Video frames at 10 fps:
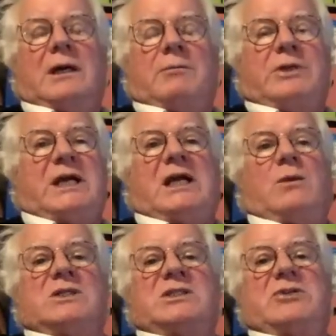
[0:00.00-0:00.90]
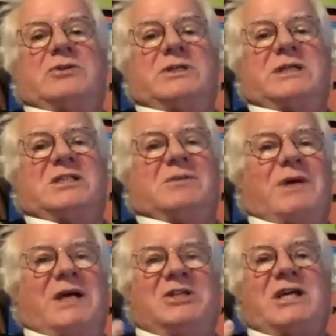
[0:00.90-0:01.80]
Particularly, what's interesting is the
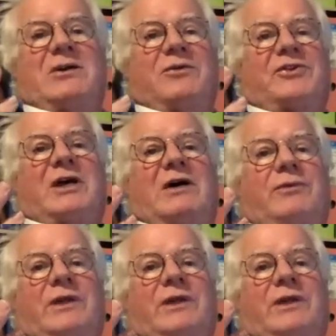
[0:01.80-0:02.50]
B channel stuff,